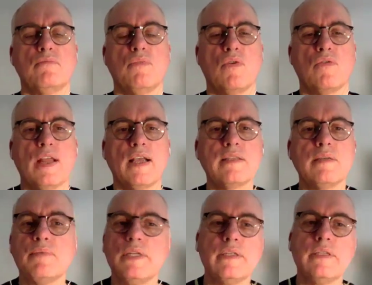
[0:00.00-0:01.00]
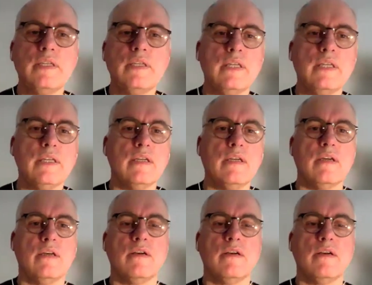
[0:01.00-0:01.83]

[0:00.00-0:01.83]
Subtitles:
more flexibility